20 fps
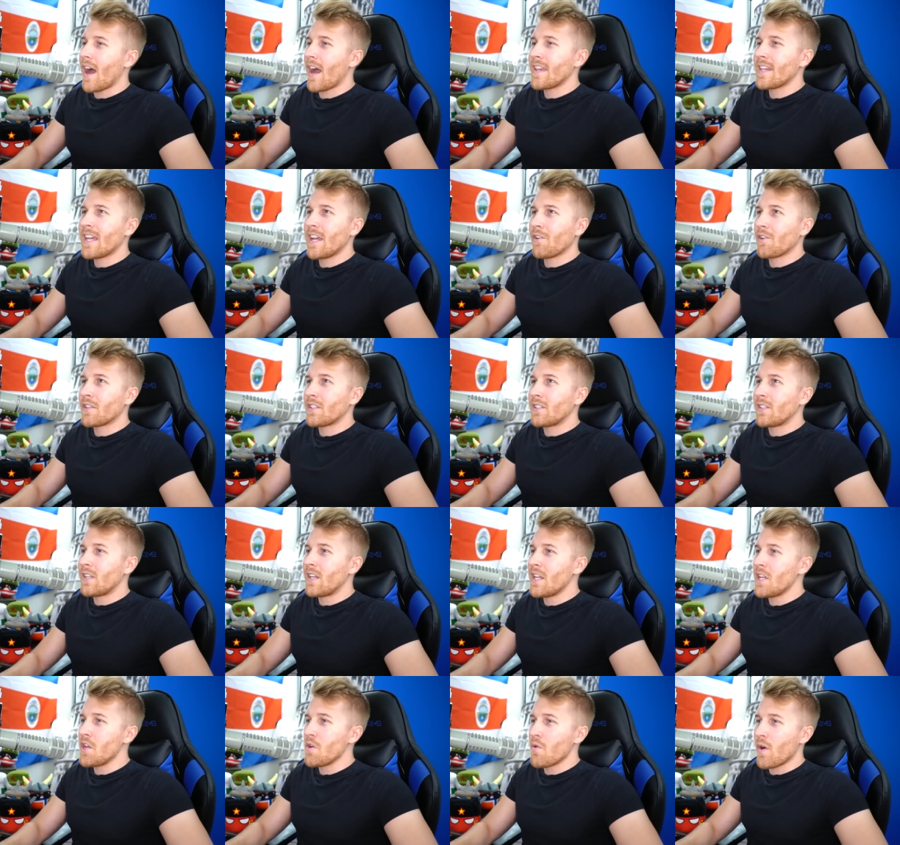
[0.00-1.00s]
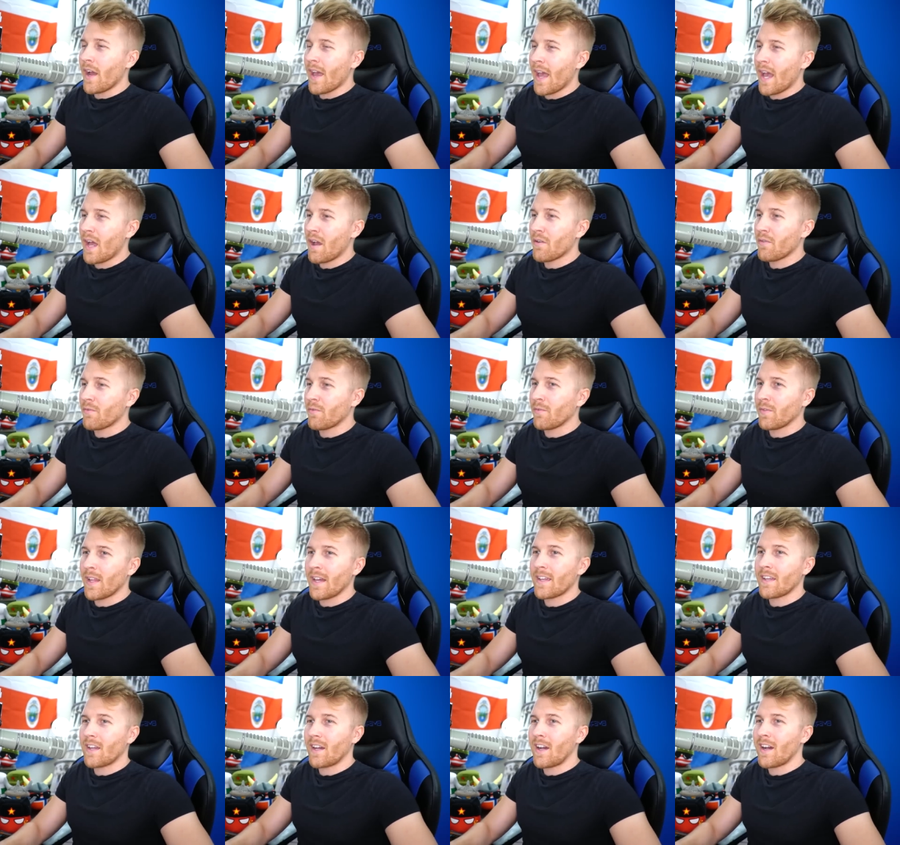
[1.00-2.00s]
I guarantee you I have
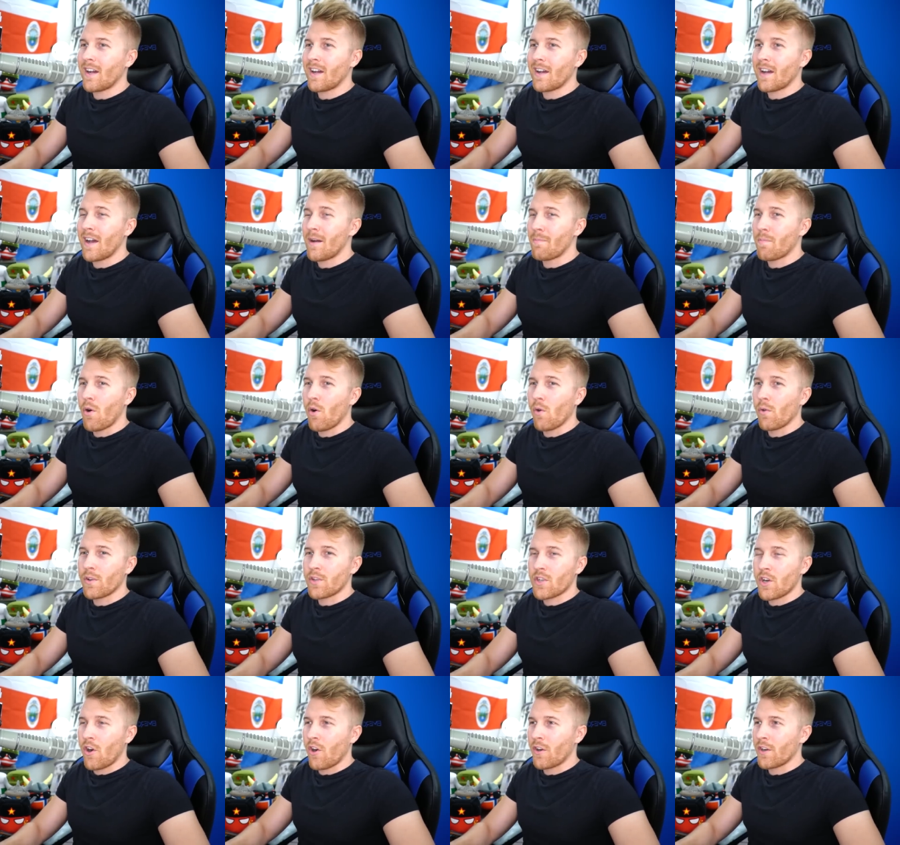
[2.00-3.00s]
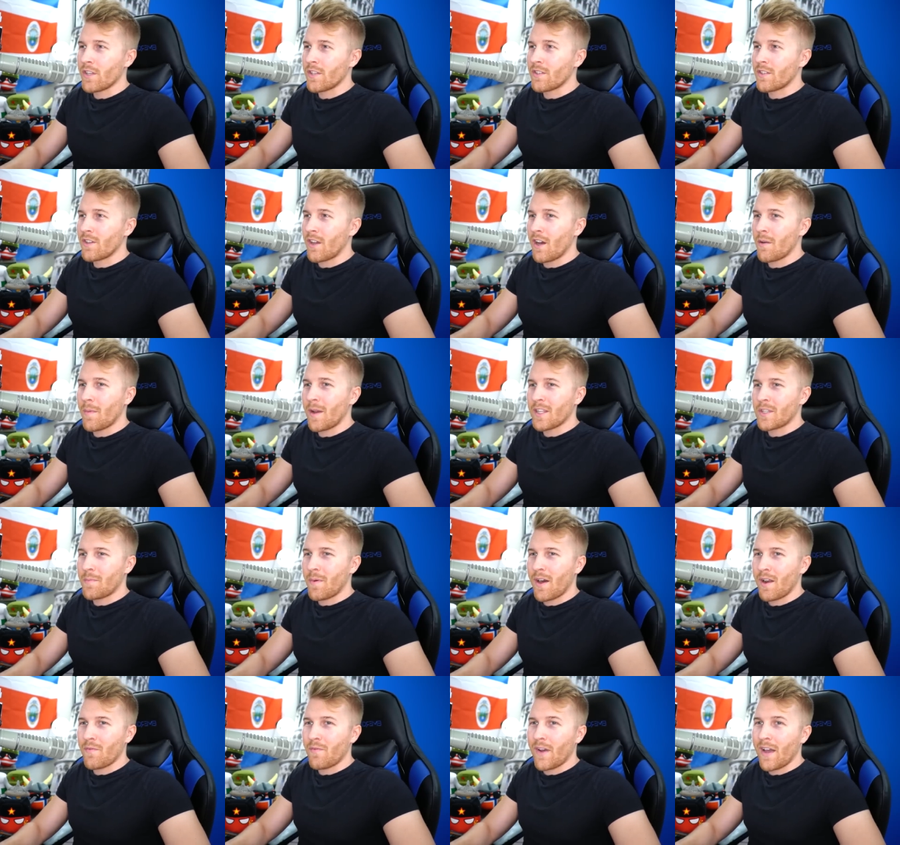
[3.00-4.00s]
like uh, a Polish artist on my
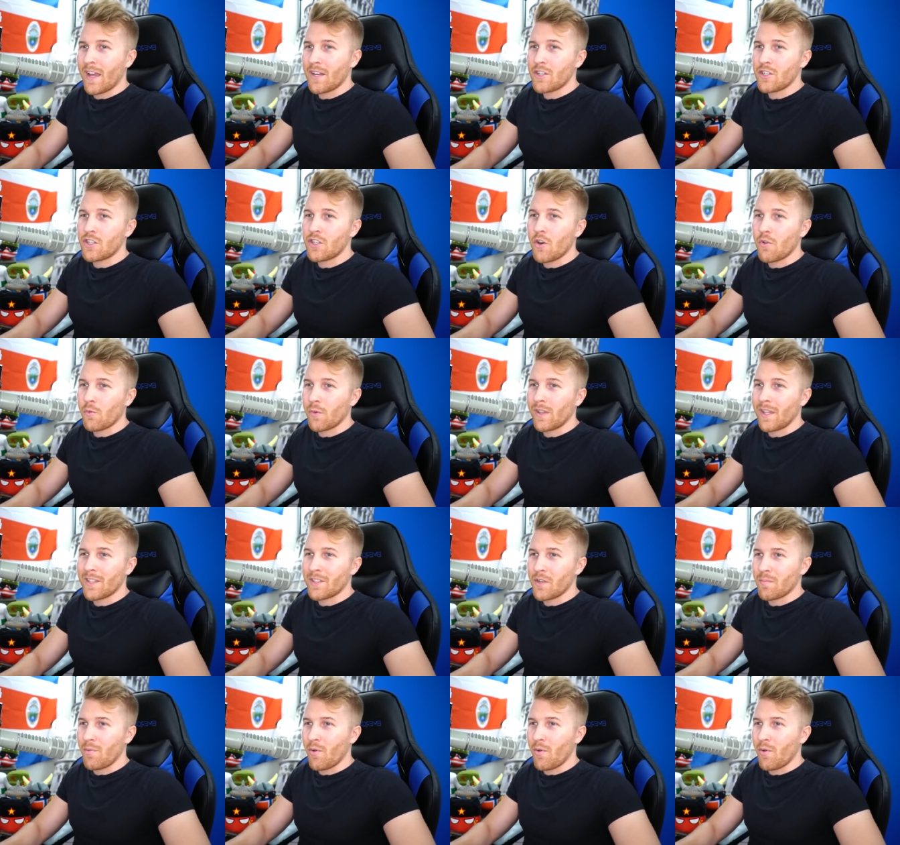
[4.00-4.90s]
Spotify. I just don't realize they're